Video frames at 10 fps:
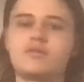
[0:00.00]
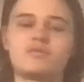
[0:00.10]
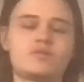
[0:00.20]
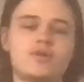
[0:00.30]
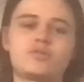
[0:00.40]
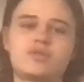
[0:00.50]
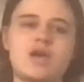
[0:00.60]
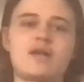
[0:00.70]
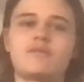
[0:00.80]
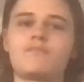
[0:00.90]
So there's
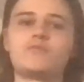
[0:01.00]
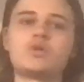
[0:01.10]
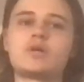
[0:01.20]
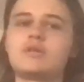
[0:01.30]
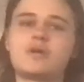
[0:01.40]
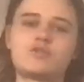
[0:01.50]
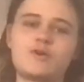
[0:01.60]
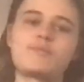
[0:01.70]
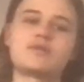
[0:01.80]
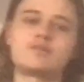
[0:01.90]
10. You can
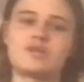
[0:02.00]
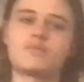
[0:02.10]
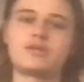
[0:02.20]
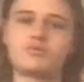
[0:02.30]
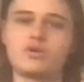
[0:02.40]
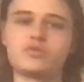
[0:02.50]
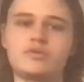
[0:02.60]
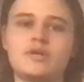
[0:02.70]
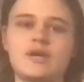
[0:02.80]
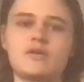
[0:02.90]
experiment and see how many throws
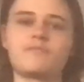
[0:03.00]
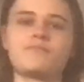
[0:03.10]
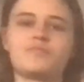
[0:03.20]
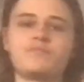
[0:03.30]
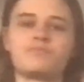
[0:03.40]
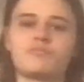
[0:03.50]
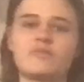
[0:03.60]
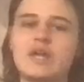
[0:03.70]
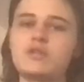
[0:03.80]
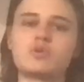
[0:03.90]
you get.
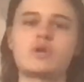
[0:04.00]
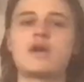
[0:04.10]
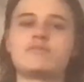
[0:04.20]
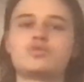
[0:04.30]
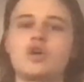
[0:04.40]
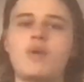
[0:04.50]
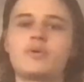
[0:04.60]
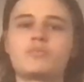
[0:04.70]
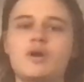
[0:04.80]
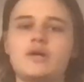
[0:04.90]
And it's okay if you drop
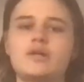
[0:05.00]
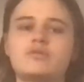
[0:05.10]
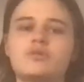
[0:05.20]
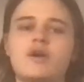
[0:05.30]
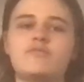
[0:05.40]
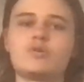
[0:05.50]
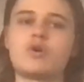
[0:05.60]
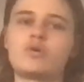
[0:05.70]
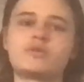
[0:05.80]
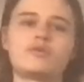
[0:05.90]
them, right? It's okay if you
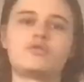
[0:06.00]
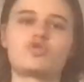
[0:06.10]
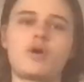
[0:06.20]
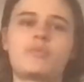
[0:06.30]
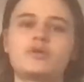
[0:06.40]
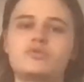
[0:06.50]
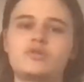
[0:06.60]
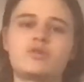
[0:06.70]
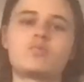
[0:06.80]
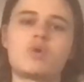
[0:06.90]
go until you drop, but you
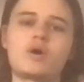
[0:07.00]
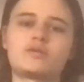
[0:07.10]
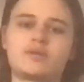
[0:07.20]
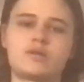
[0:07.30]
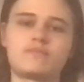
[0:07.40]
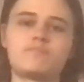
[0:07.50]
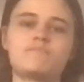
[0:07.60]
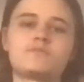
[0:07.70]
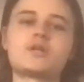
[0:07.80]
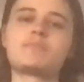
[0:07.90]
still want to,
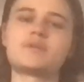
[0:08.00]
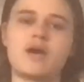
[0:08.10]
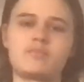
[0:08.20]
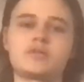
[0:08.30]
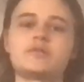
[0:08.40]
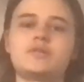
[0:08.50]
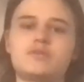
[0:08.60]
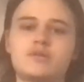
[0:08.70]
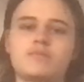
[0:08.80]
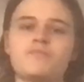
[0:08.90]
sometimes at
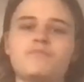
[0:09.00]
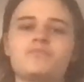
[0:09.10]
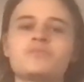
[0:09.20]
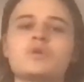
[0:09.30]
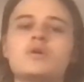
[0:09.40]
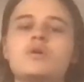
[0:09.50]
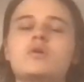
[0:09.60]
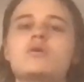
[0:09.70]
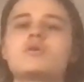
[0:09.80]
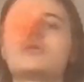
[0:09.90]
least,
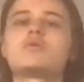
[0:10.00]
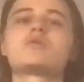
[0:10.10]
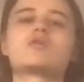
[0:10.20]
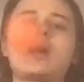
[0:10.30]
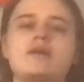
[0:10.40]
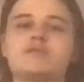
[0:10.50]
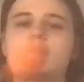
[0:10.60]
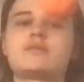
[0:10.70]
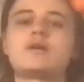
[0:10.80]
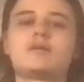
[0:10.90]
collect
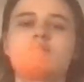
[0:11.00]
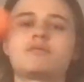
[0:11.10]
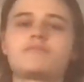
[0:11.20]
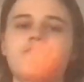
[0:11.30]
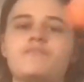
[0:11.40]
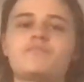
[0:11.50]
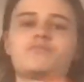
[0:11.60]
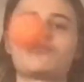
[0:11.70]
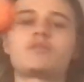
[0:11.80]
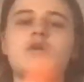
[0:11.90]
at the end
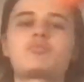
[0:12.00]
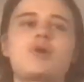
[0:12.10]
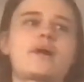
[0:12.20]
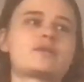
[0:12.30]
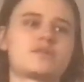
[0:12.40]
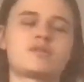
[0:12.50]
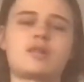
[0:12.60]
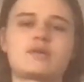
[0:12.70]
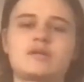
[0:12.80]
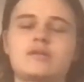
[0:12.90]
and practice
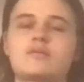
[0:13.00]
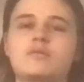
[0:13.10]
collecting.